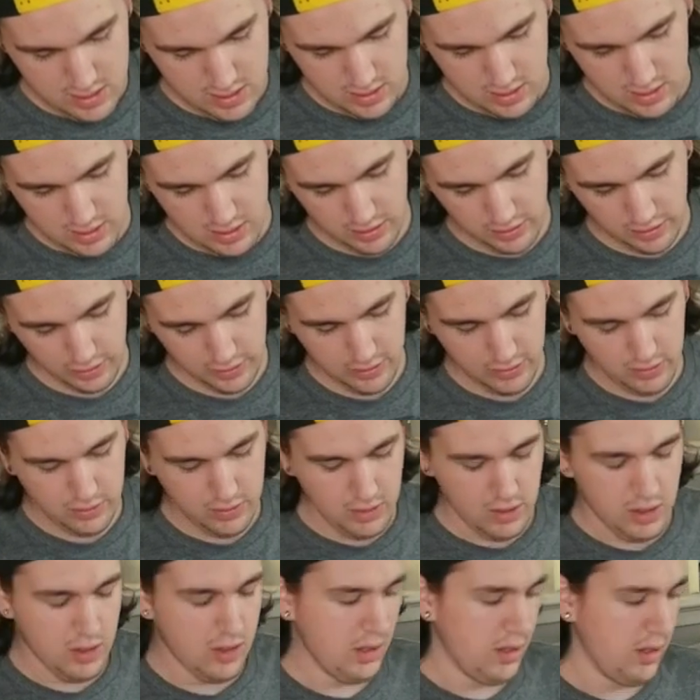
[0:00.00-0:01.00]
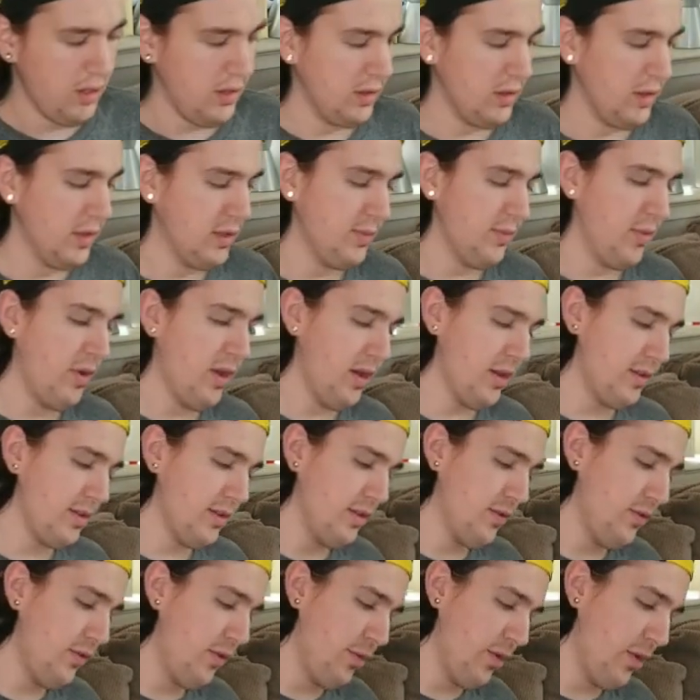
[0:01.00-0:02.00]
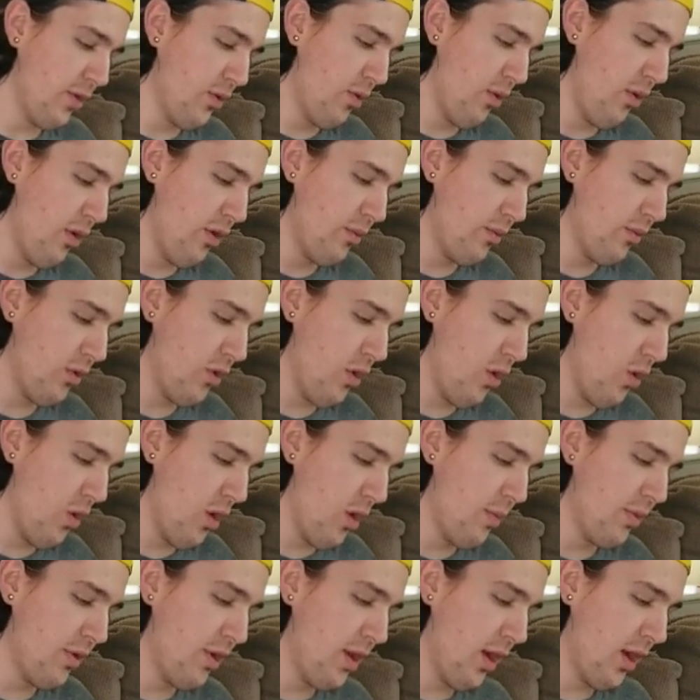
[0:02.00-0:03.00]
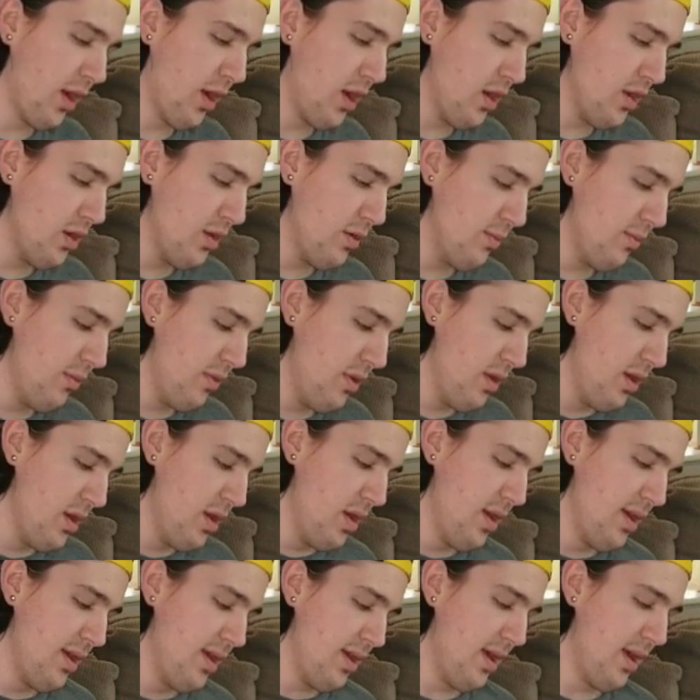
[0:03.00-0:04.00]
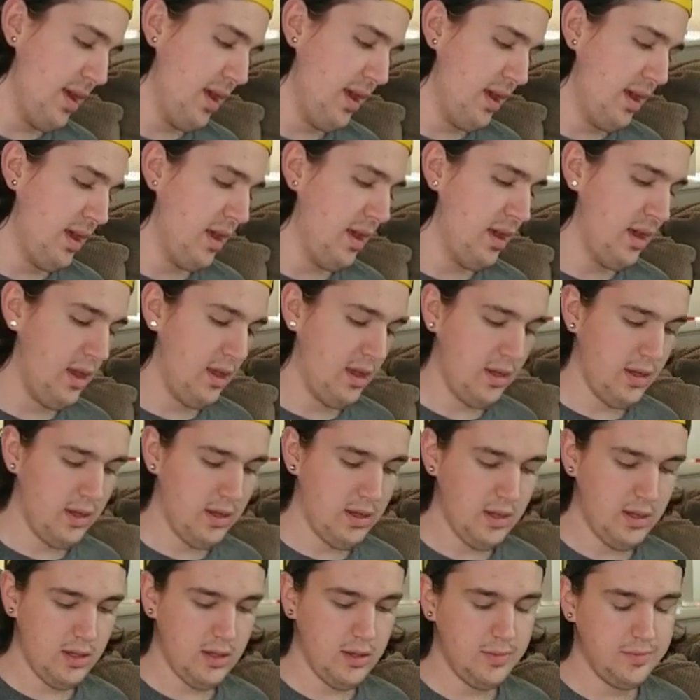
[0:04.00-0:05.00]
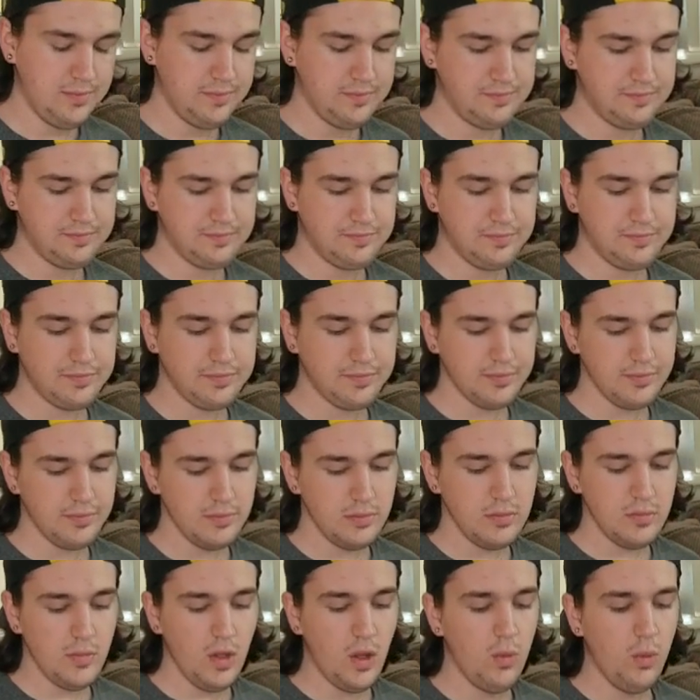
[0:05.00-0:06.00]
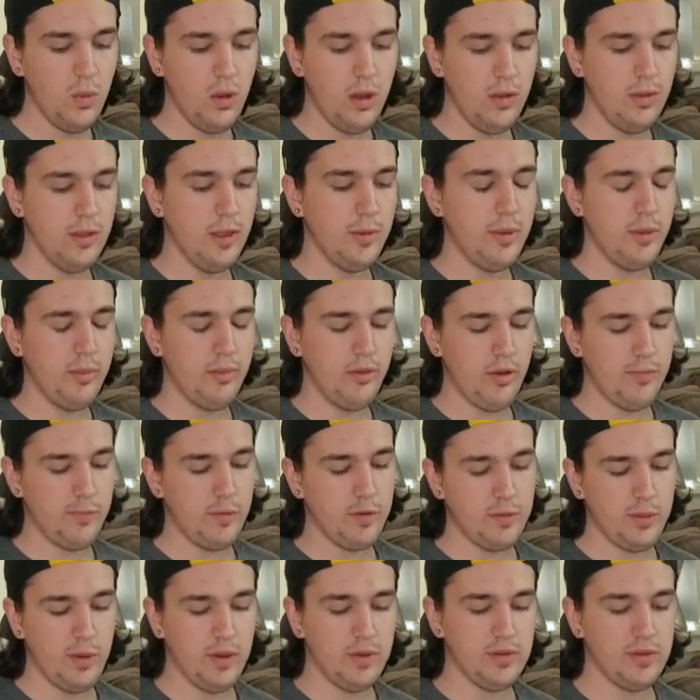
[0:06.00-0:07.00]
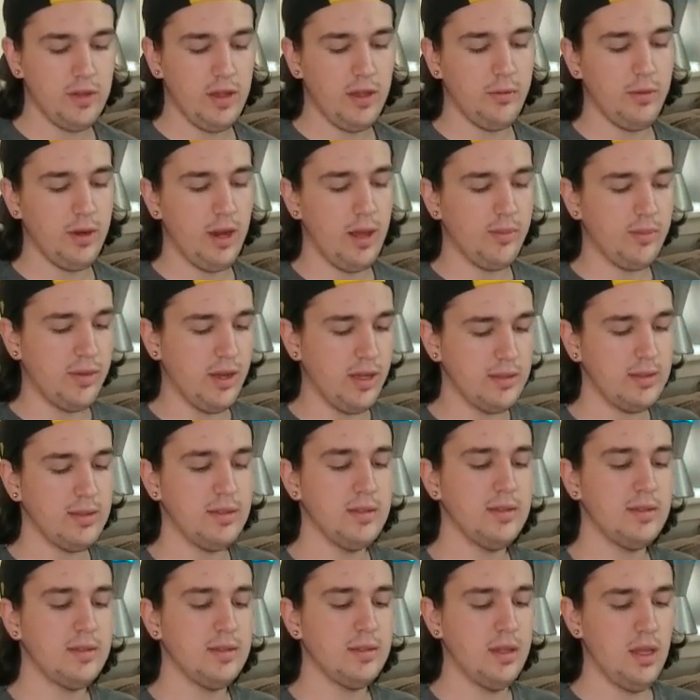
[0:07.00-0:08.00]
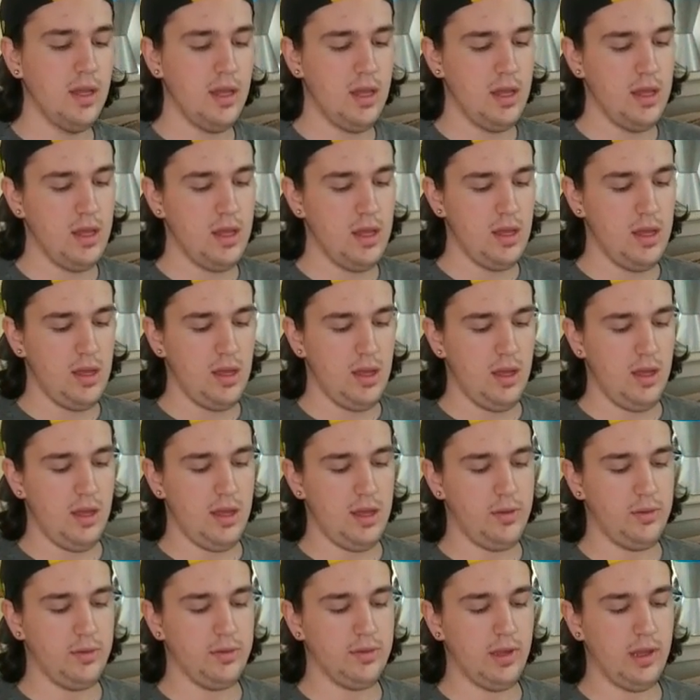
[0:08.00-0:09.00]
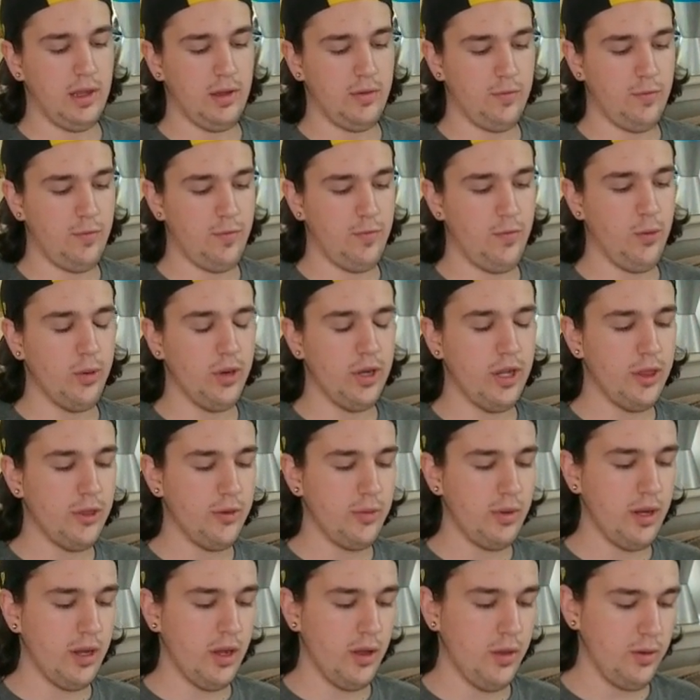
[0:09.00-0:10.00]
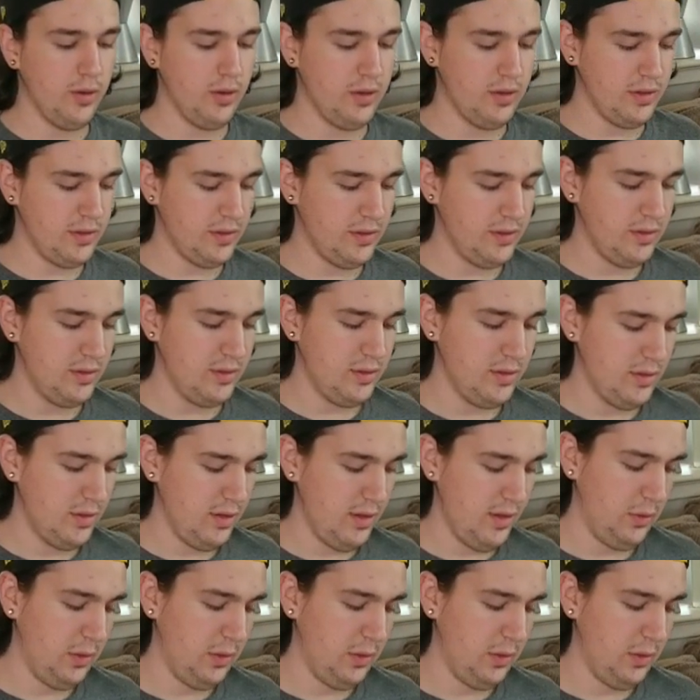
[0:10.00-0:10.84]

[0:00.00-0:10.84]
There you go. This box is from aquariumcoop.com, and well, let me preface by saying when I bought this, it was like $43.